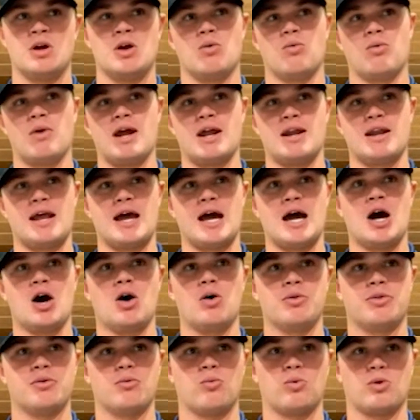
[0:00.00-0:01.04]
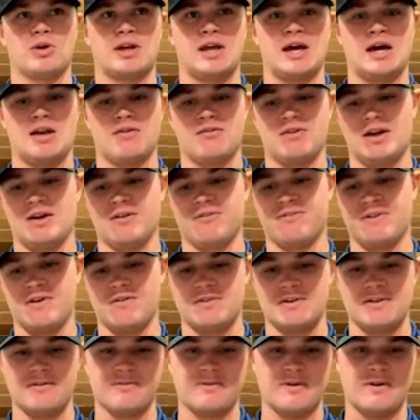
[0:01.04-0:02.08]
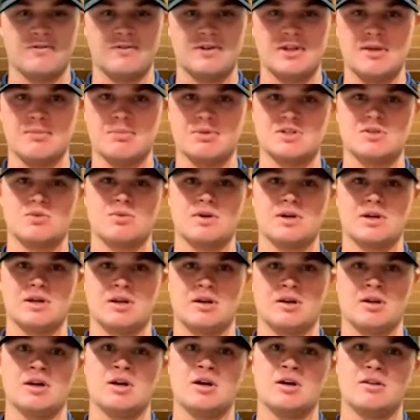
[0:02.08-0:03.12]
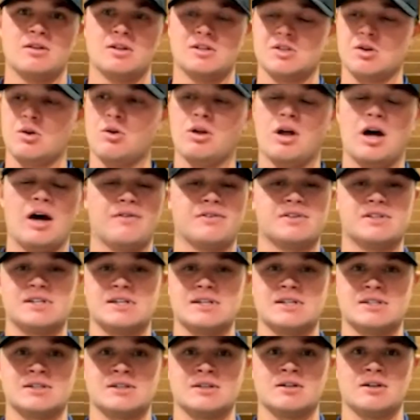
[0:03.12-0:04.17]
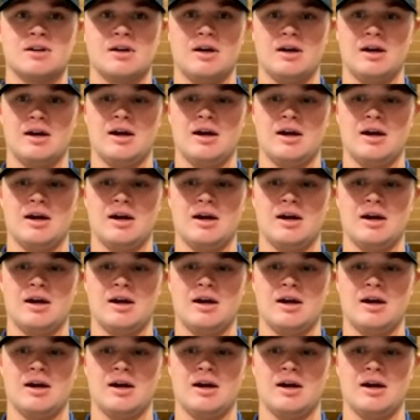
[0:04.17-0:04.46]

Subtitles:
right now we're kind of at a 50-50 between this whole off season.